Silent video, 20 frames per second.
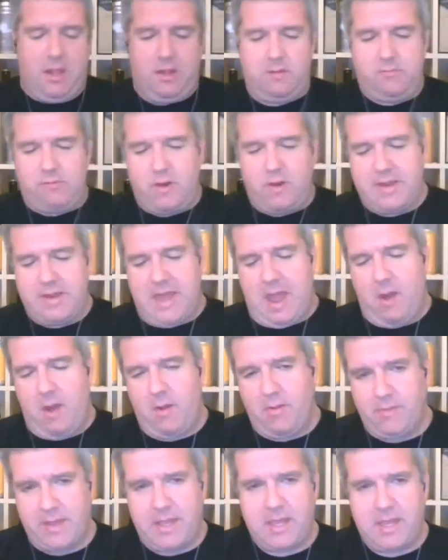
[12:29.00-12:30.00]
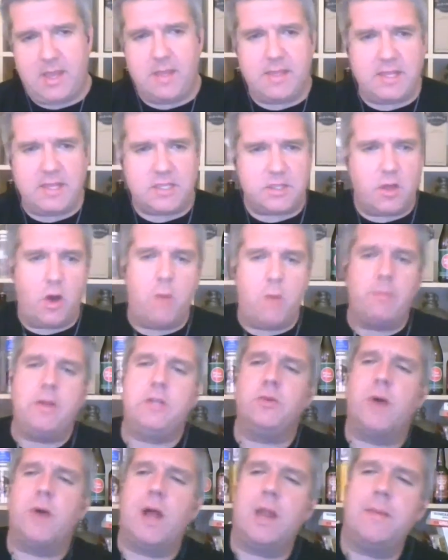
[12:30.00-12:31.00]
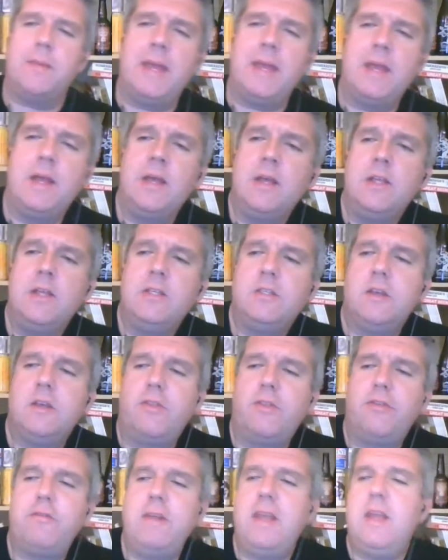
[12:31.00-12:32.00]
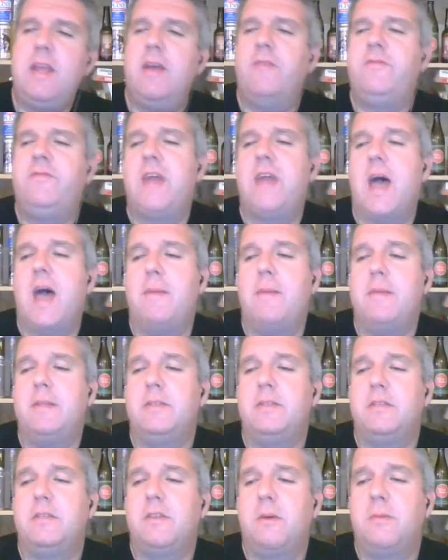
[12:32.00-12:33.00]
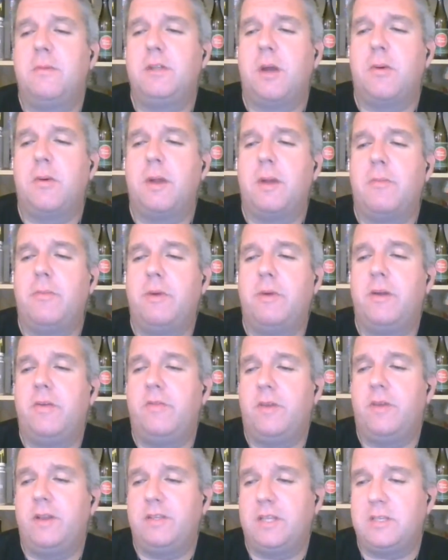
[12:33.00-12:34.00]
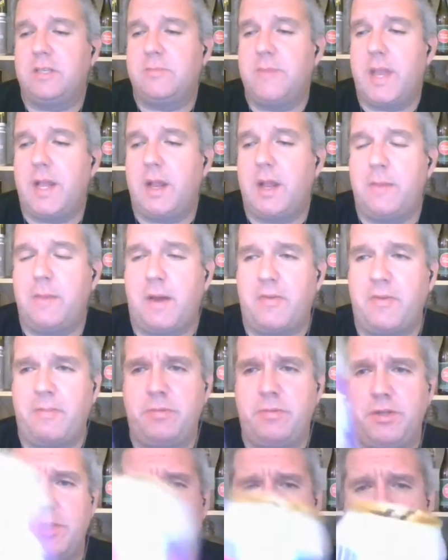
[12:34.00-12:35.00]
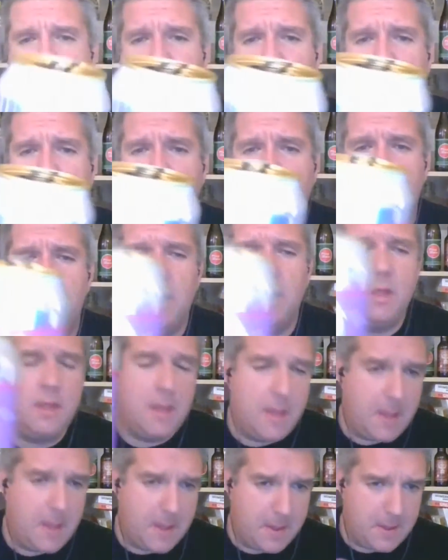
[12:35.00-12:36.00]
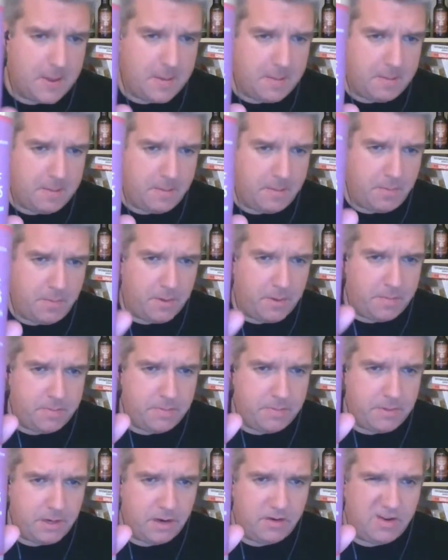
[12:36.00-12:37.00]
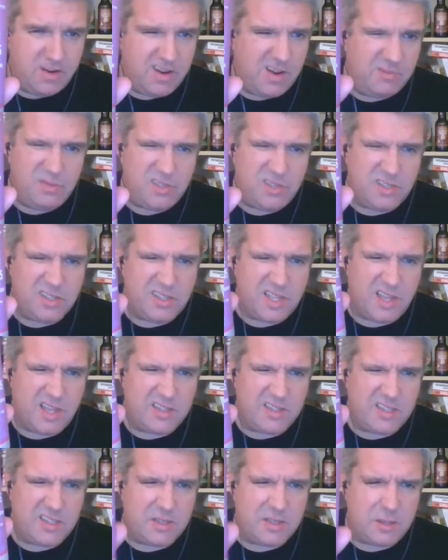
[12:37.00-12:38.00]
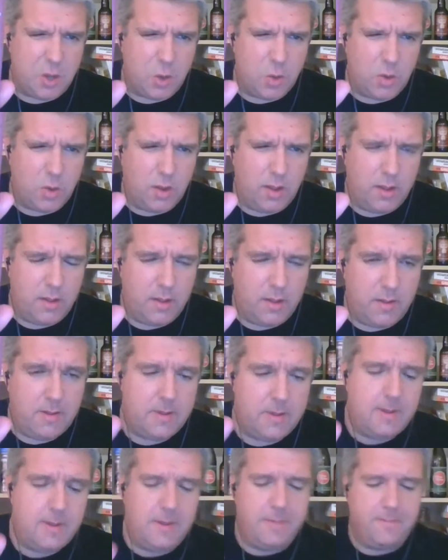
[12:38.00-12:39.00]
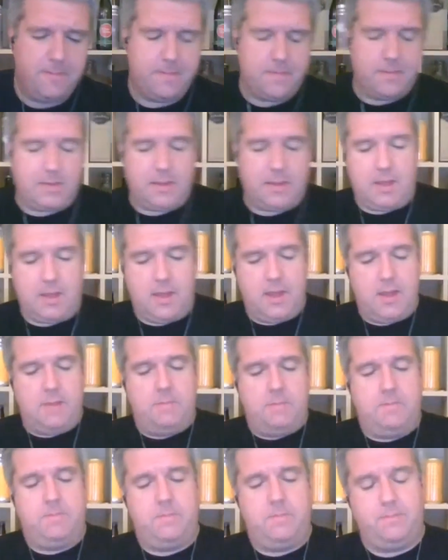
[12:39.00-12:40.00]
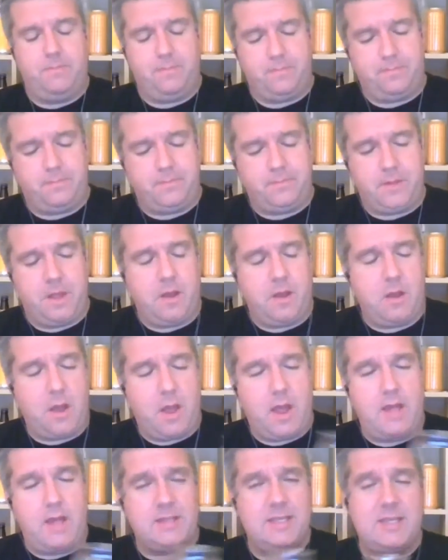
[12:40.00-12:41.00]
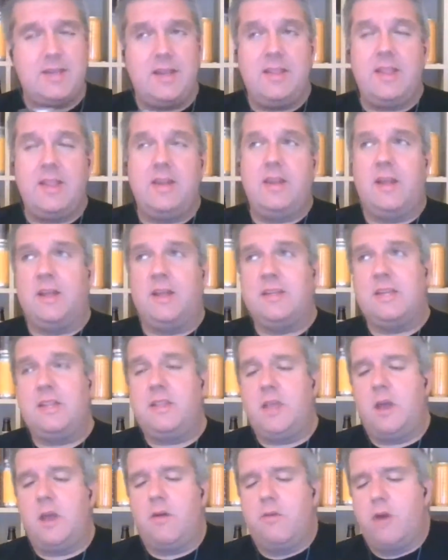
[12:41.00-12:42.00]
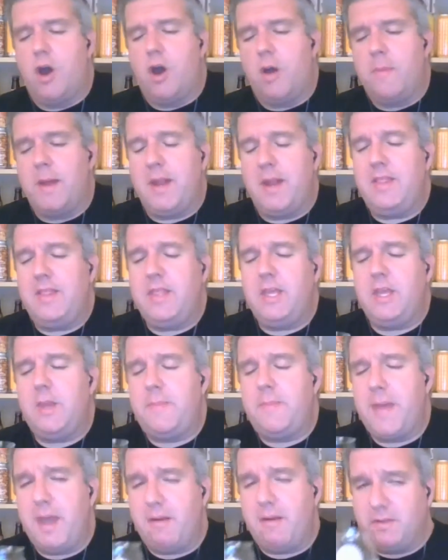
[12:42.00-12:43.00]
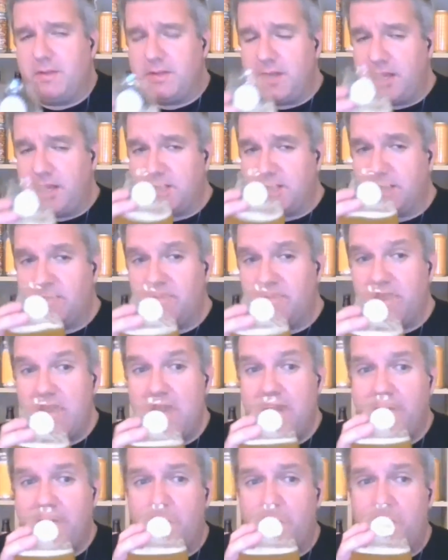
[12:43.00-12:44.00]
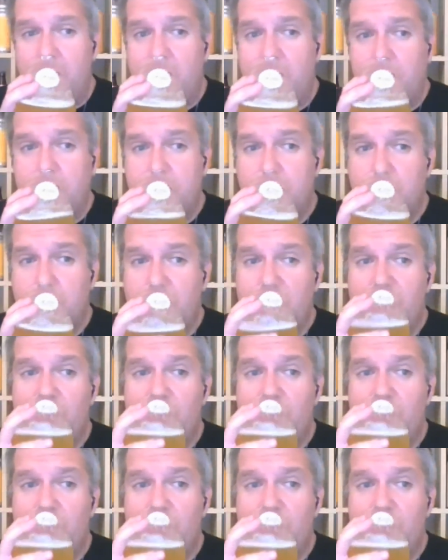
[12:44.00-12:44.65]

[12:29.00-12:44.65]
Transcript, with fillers: little rundown on the uh, this Thornbridge while I'm here. So three of diamonds, Thornbridge Cover Lab with it says Mikkeller, but I presume it's Mikkeller Brewpub London. I'm just gonna say that because it's cooler. Um, I said I, mean, I did the aroma, I did the appearance. That's a flavour wise.